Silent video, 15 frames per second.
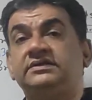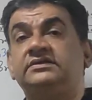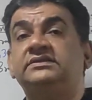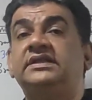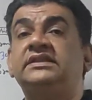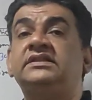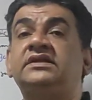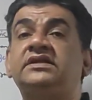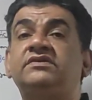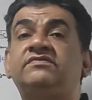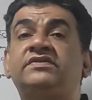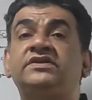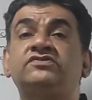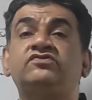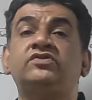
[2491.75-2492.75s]
then the
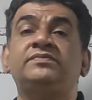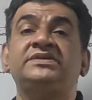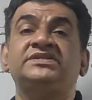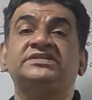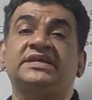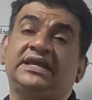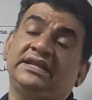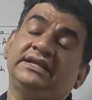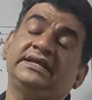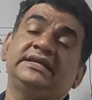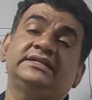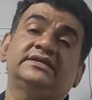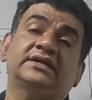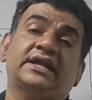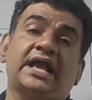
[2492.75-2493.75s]
difference would be sale,
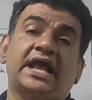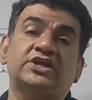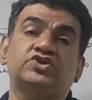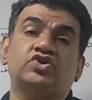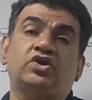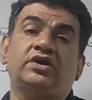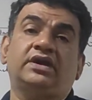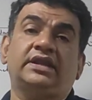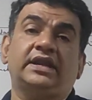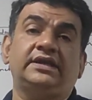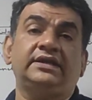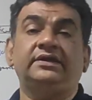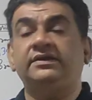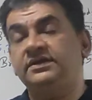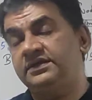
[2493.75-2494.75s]
either cash or credit.